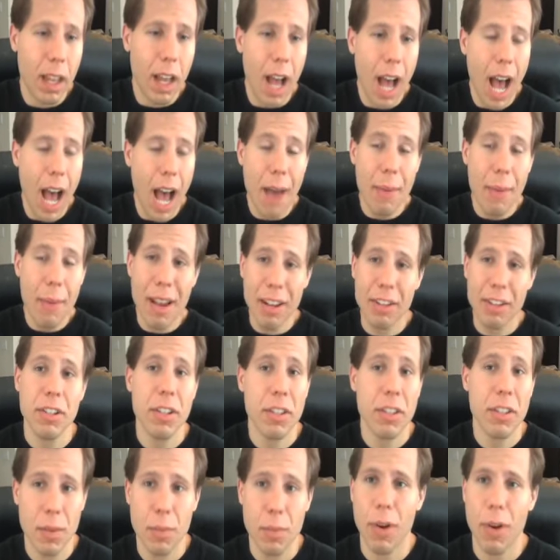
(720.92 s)
I'm
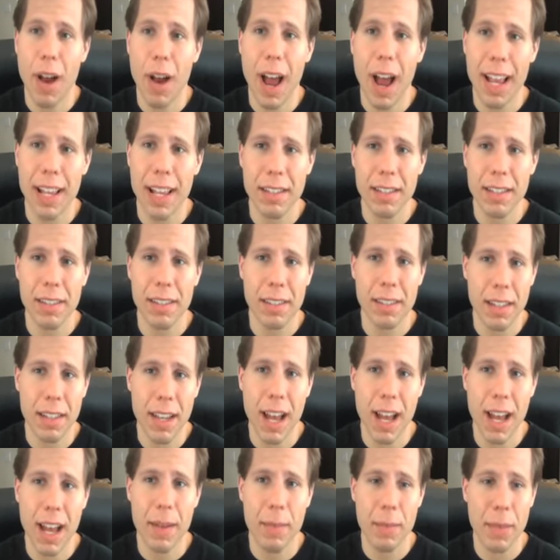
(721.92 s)
actually surprised
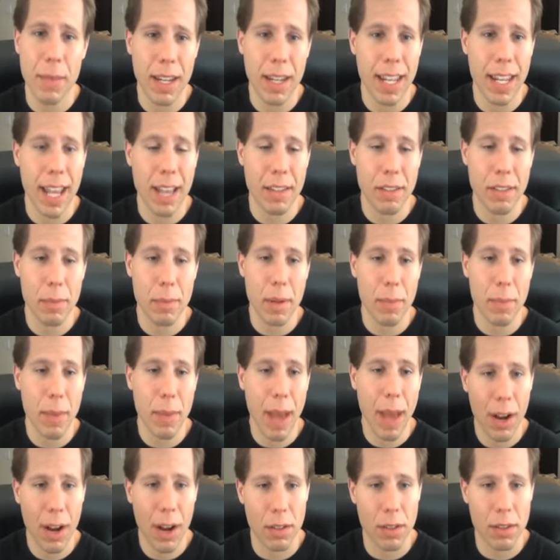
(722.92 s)
that he hasn't been
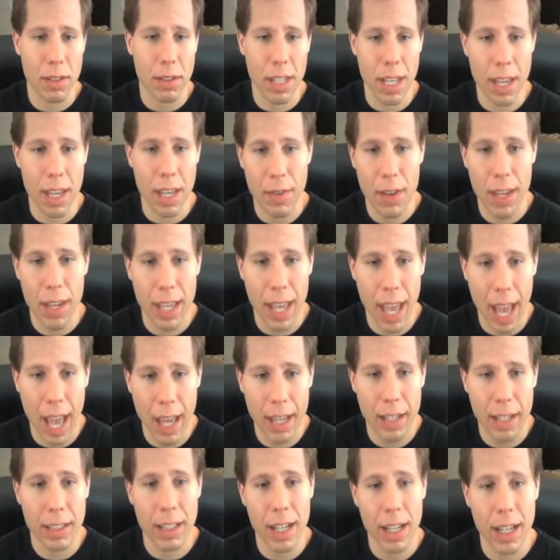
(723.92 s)
back on TV
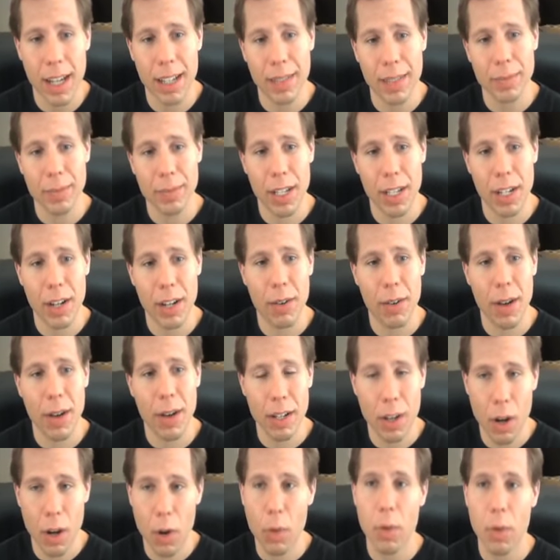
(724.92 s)
yet.
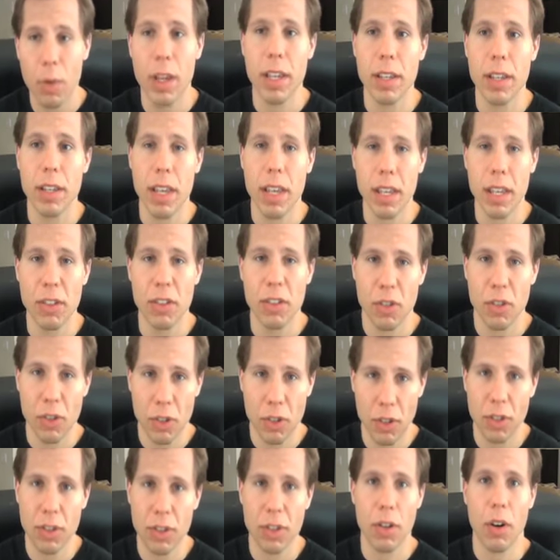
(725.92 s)
I know he's
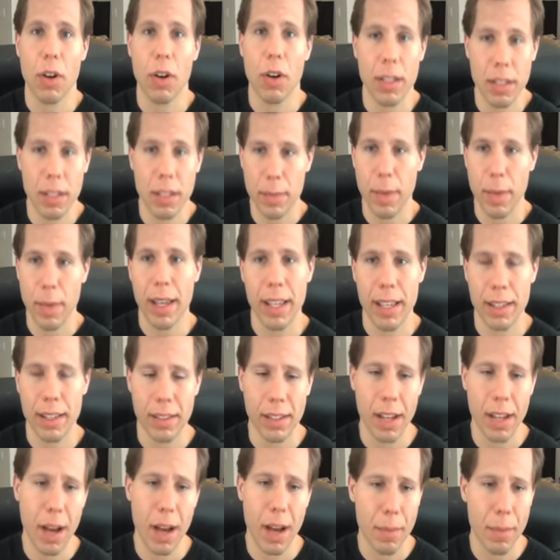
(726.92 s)
just starting to make
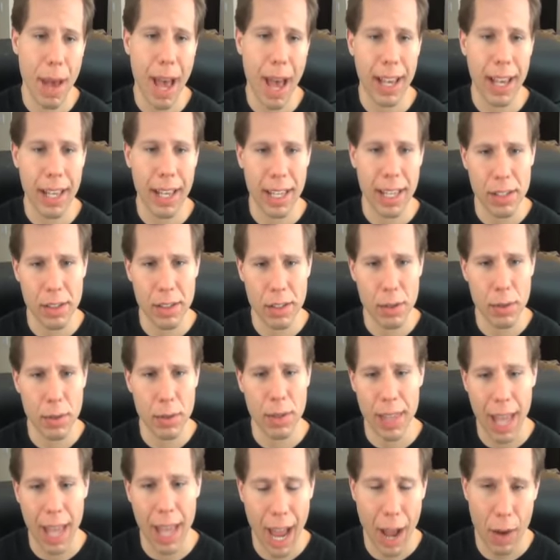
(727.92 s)
his comeback. He's
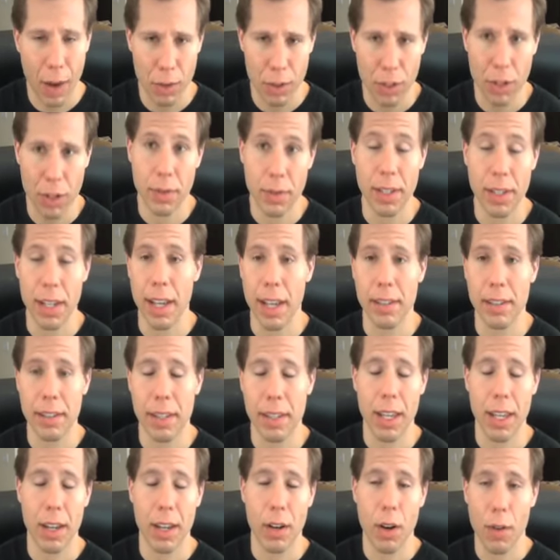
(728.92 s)
doing the house shows, I guess,
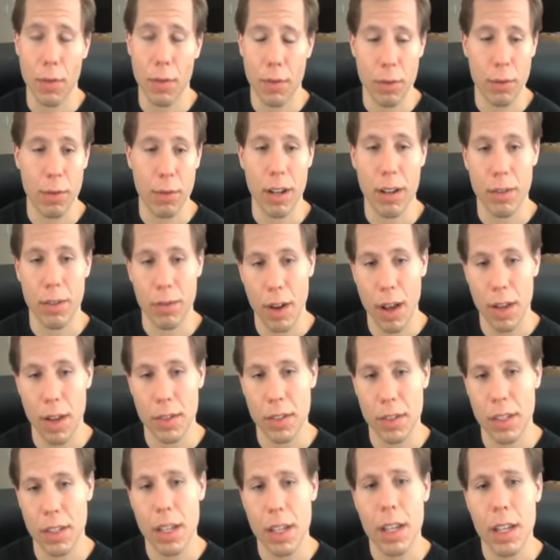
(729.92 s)
to get off the ring
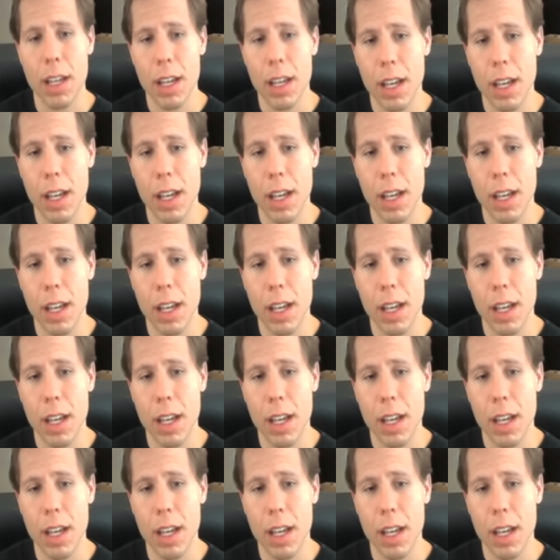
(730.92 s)
rust.